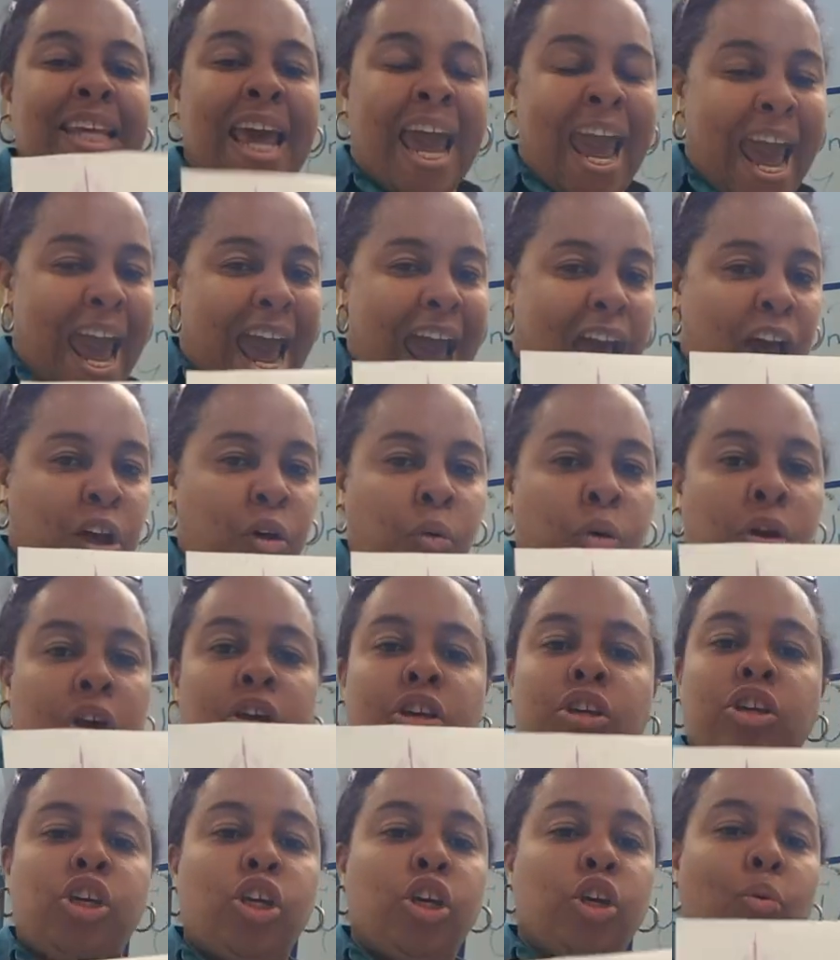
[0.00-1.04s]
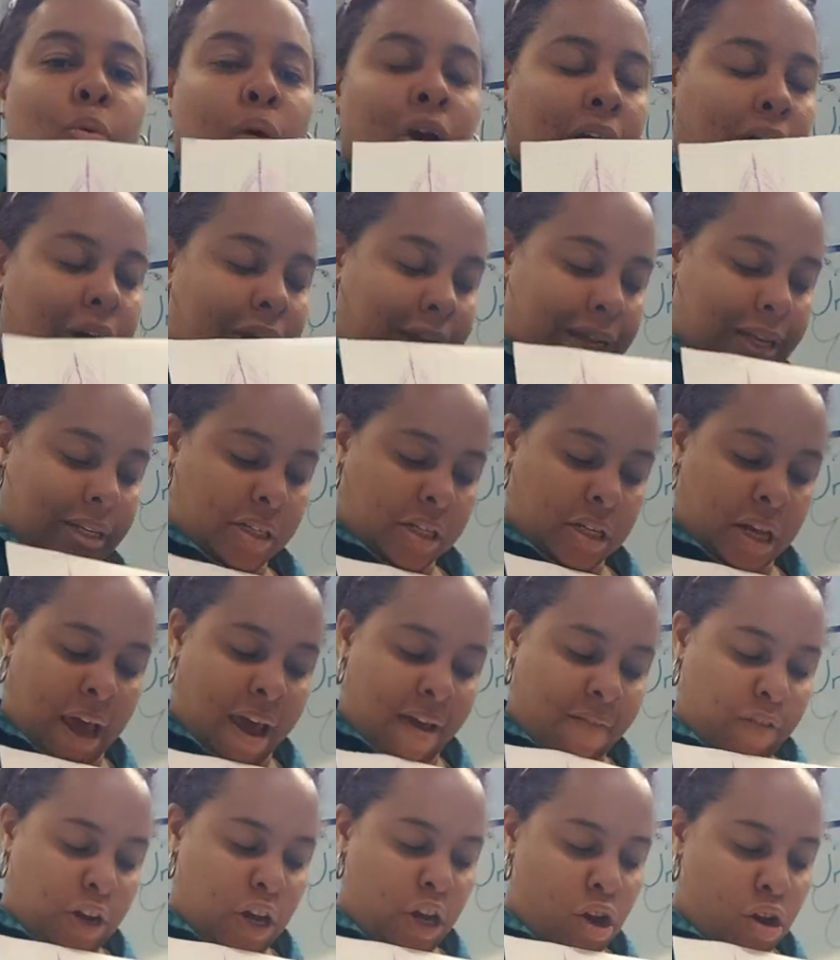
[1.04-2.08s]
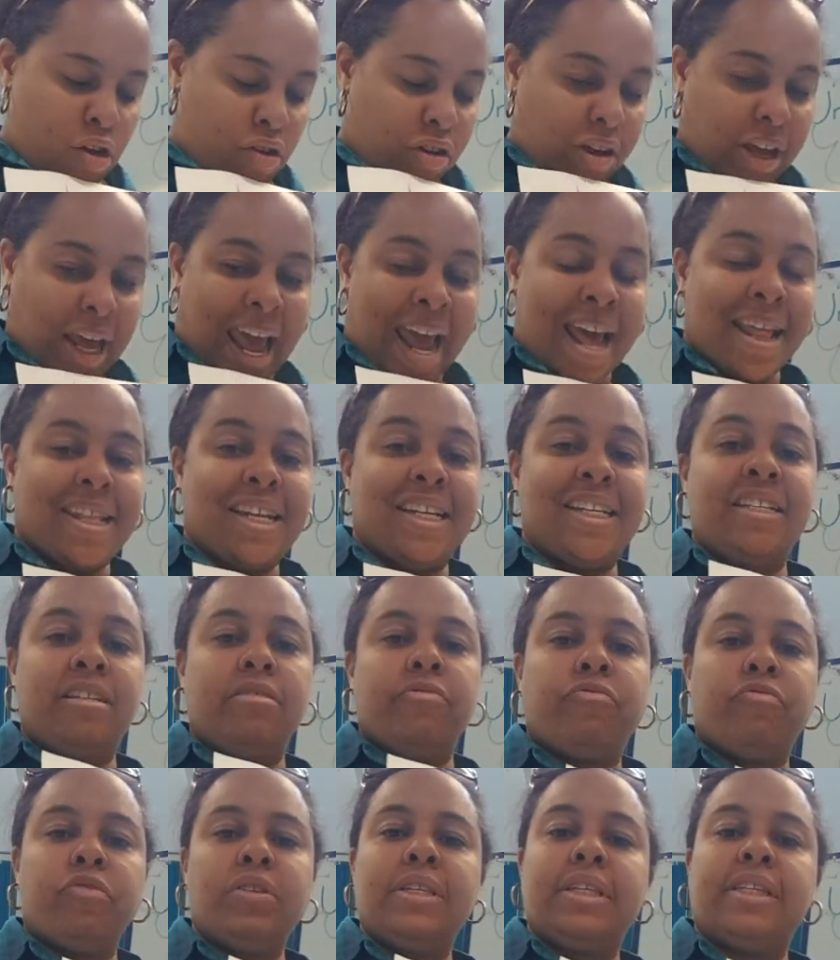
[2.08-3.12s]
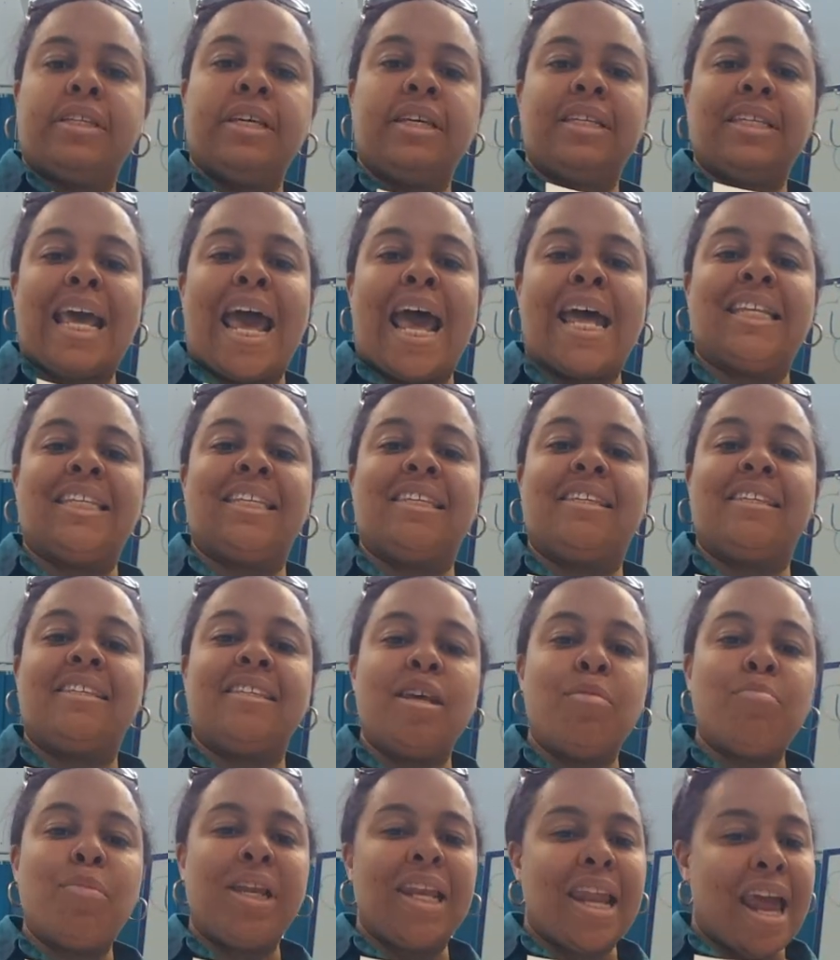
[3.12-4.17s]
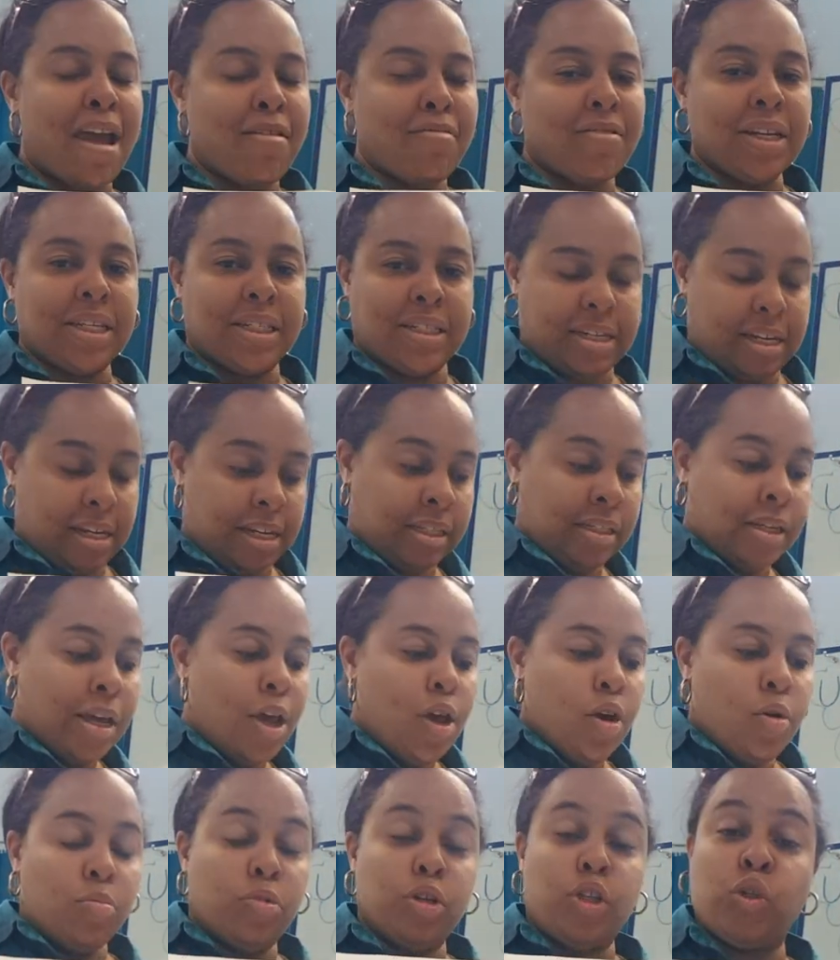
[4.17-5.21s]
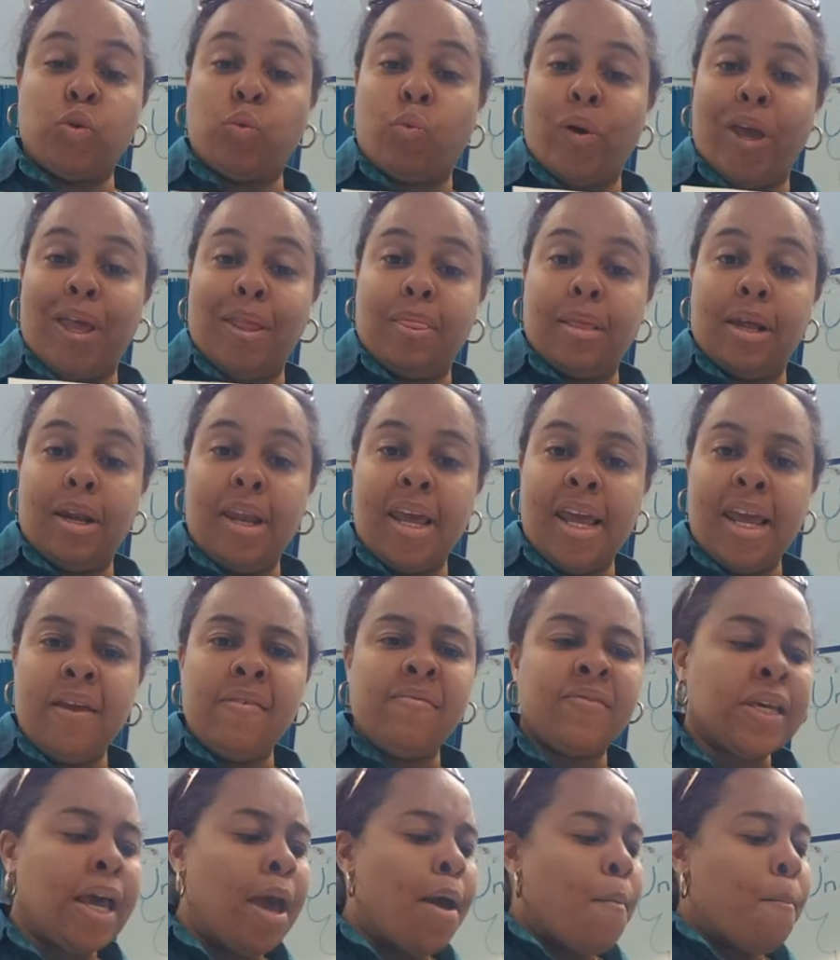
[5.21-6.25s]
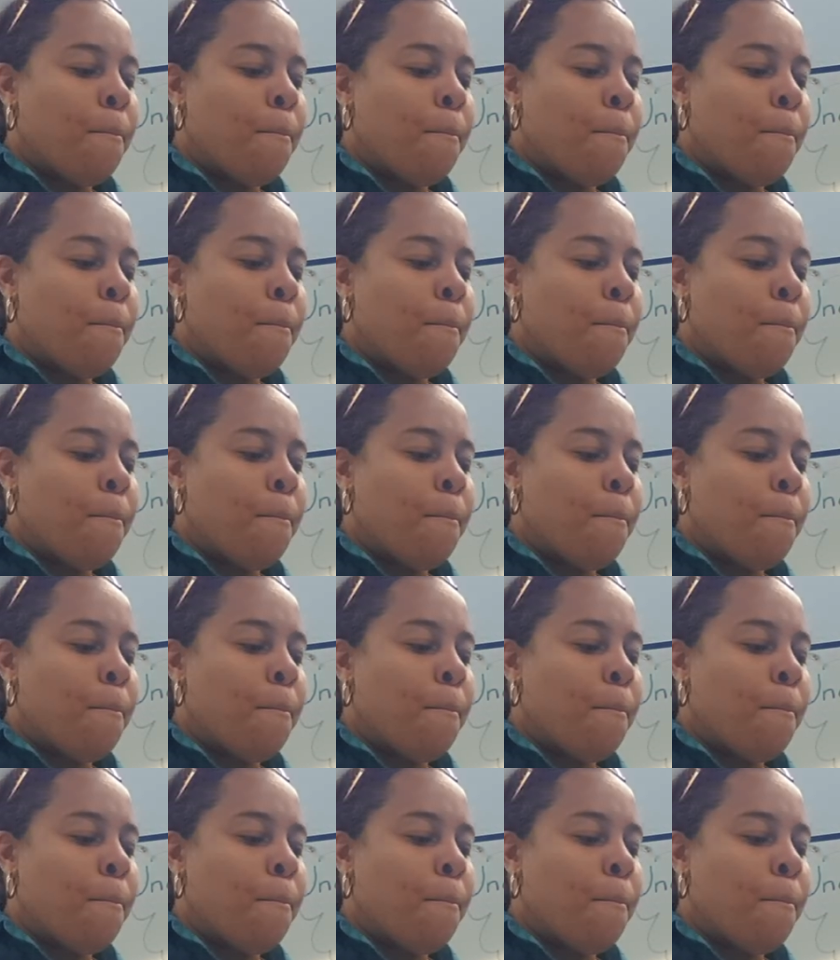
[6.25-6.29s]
how you are going to have a look at the differences and similarities between the leaves.